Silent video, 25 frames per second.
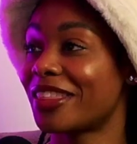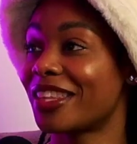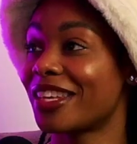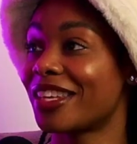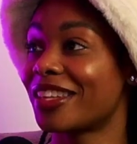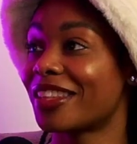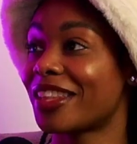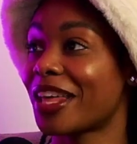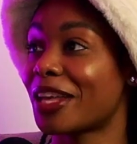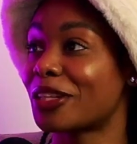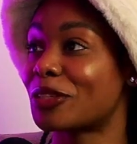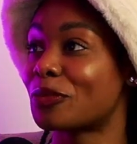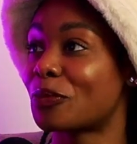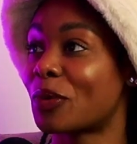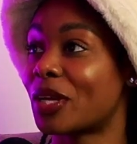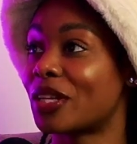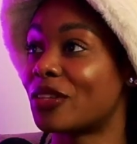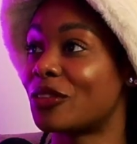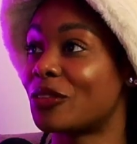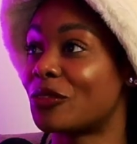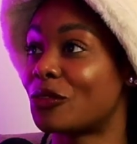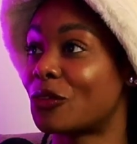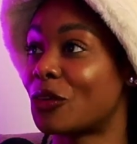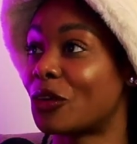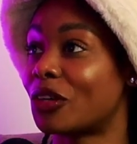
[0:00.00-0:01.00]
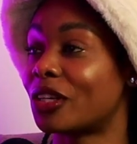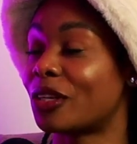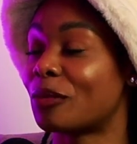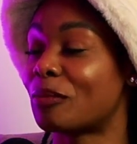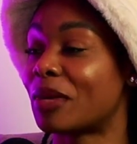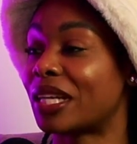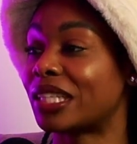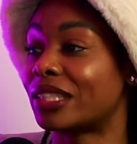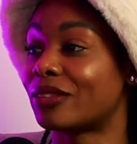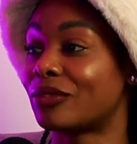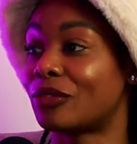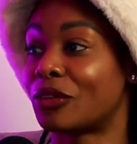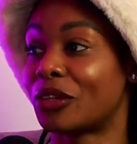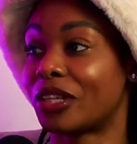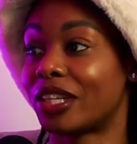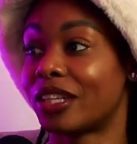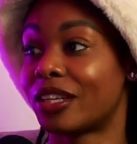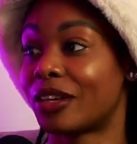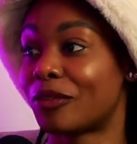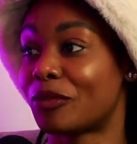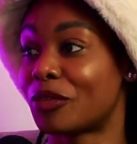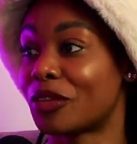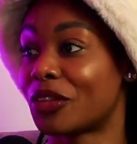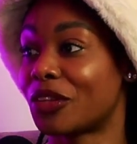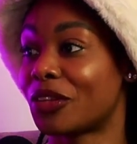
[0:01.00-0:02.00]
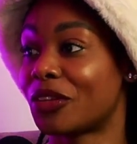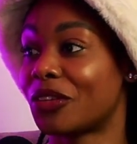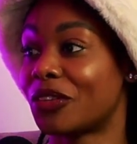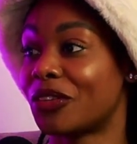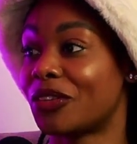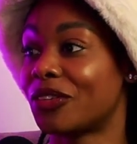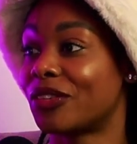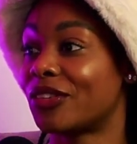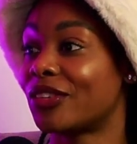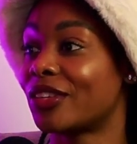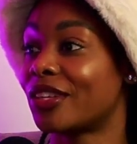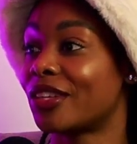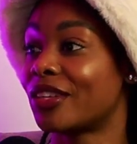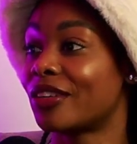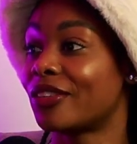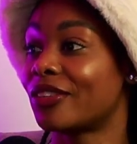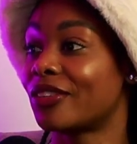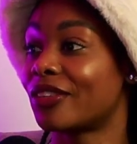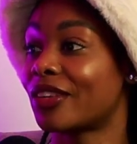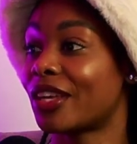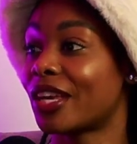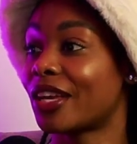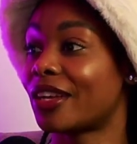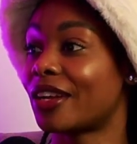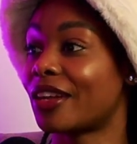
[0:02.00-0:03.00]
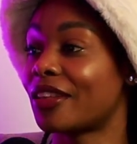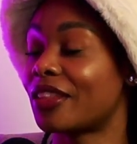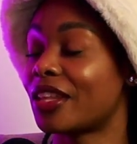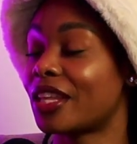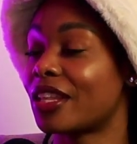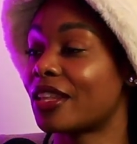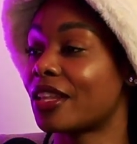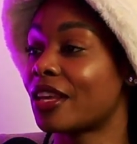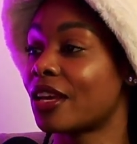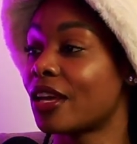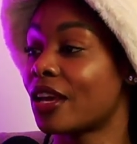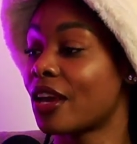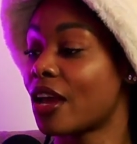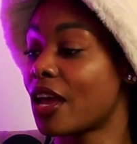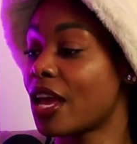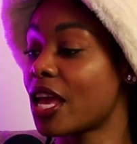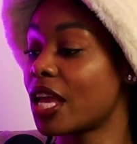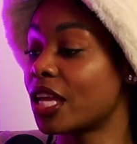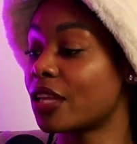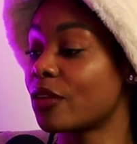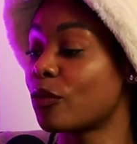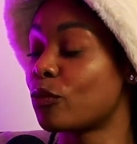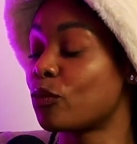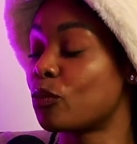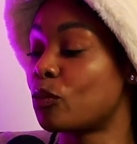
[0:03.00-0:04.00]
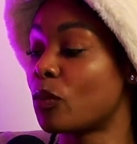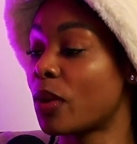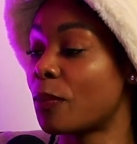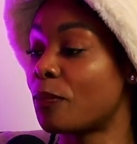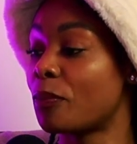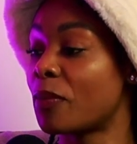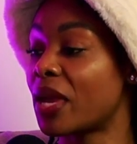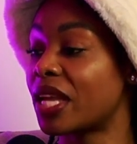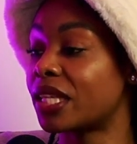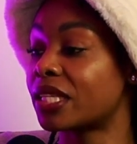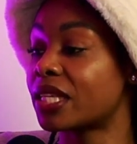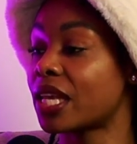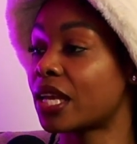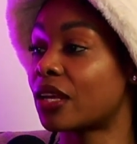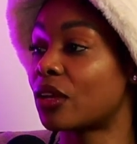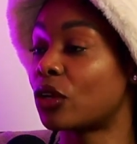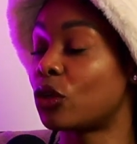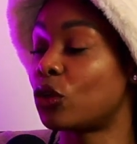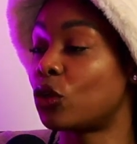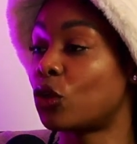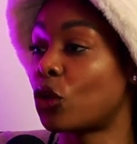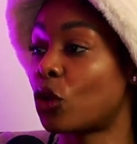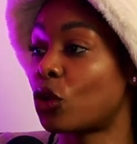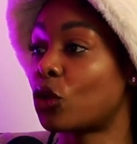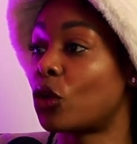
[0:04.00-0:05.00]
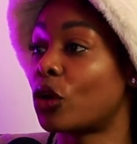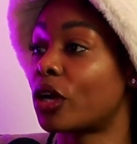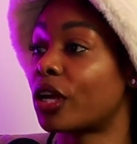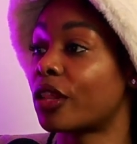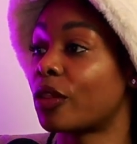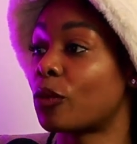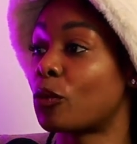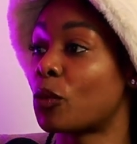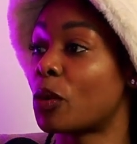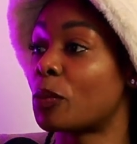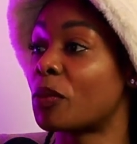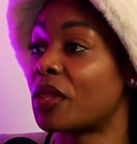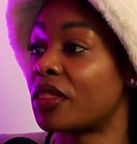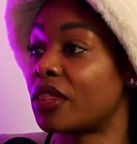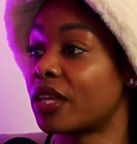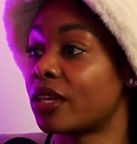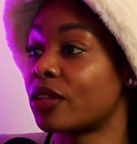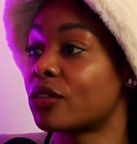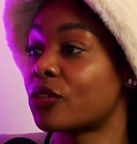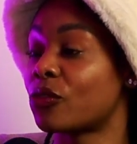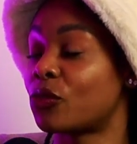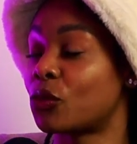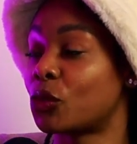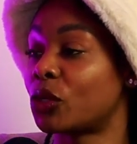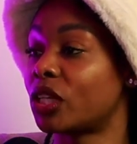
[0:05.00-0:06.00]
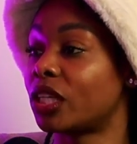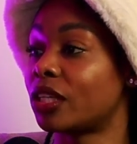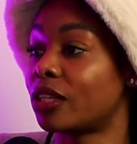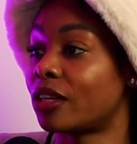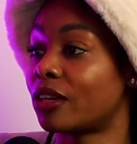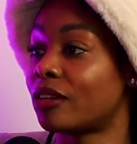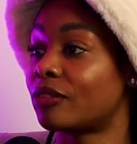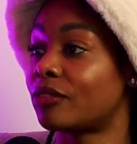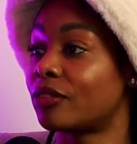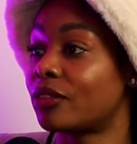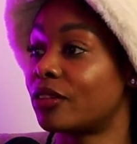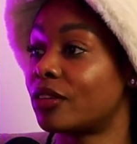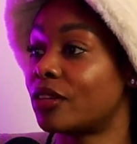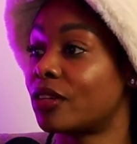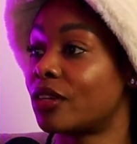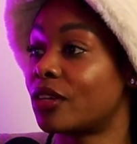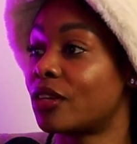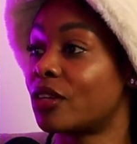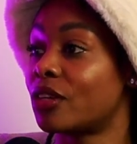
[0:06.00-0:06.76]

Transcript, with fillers: I think that's when you've gotten a man to fall in love with you, and I think men take a lot longer than women think to fall in love.